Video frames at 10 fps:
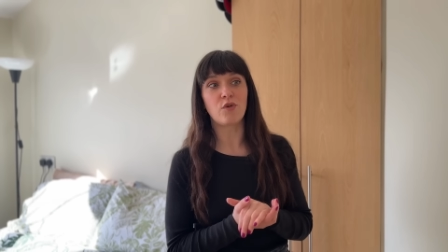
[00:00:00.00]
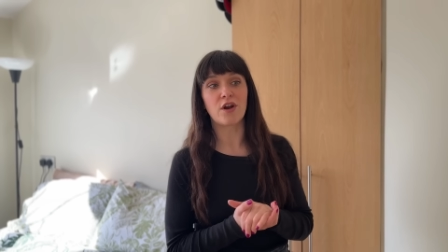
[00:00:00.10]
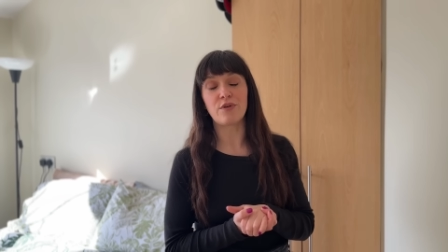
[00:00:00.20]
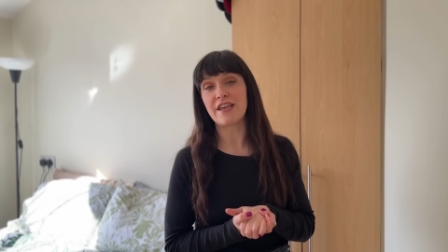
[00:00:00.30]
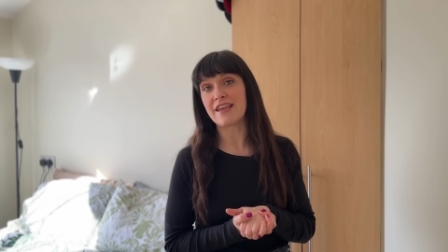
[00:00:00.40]

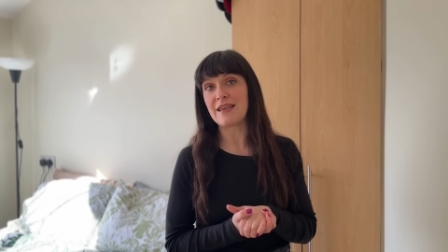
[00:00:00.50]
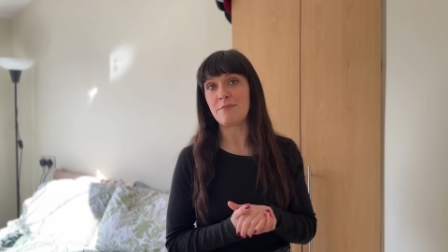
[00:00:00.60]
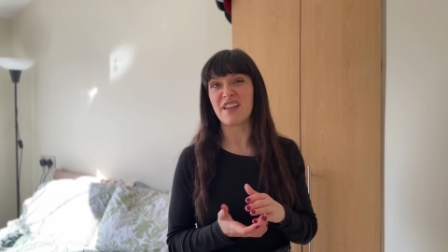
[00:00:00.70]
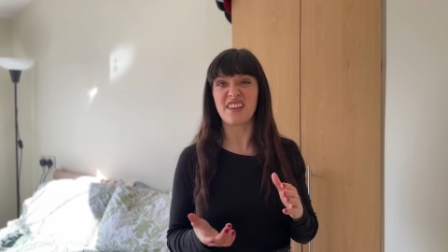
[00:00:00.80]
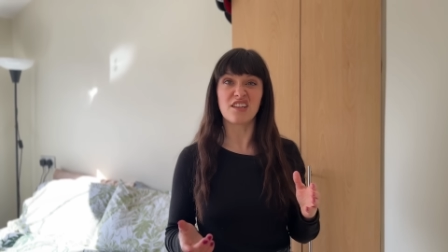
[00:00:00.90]
where we
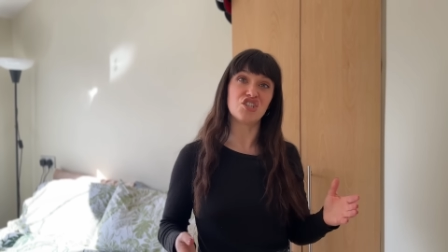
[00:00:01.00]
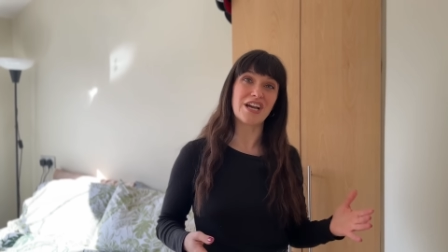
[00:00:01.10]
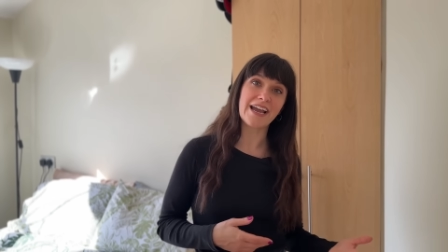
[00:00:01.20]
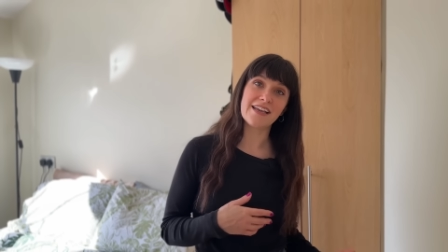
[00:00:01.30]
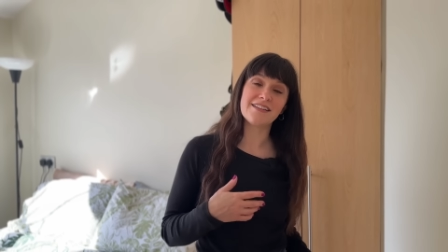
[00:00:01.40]
keep like the
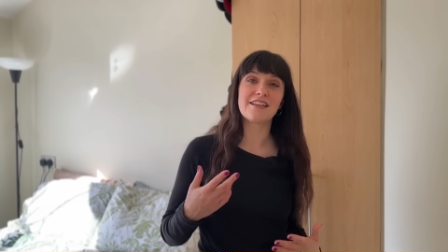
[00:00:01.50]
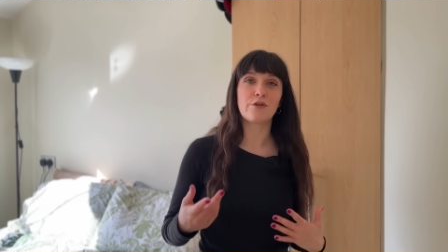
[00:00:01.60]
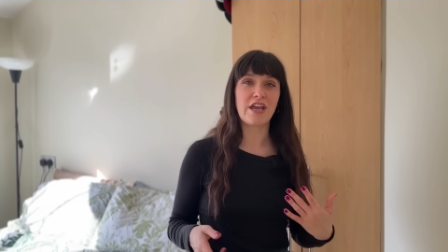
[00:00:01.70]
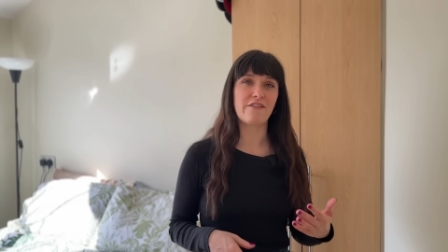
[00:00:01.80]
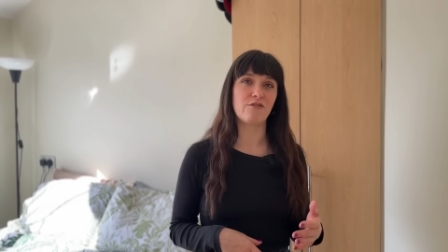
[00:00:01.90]
jackets that
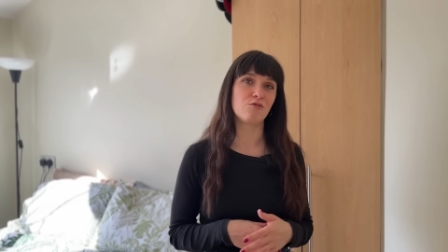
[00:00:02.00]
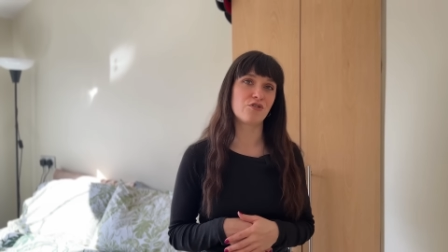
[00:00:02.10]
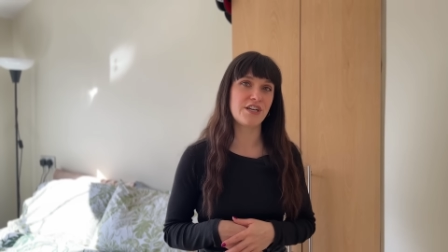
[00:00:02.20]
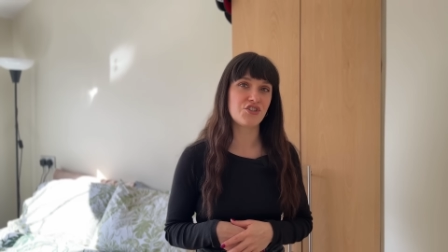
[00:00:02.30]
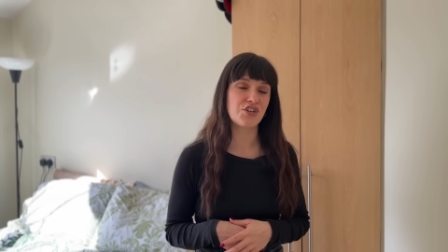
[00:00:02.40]
we have in
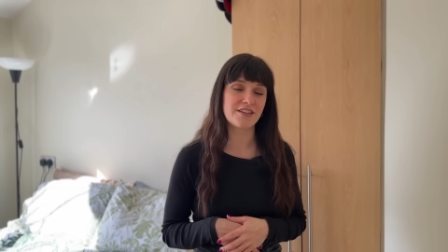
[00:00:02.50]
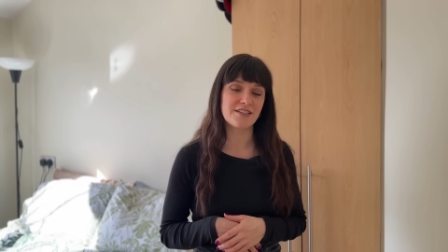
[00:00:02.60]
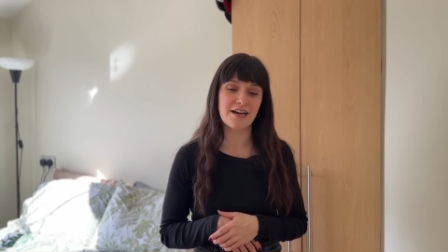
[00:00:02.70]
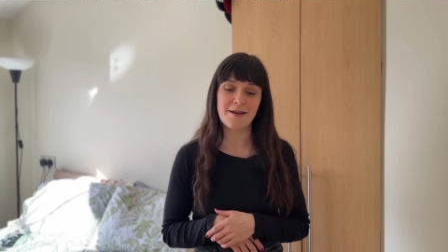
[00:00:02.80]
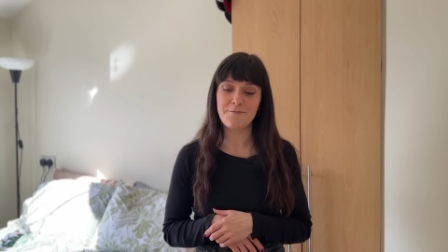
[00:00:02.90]
rotation at the
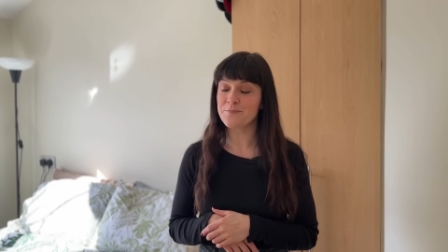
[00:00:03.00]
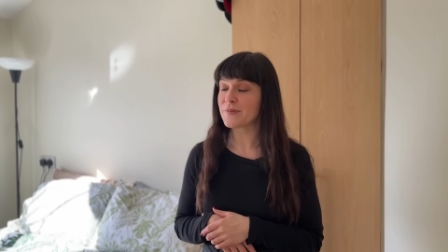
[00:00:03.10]
time.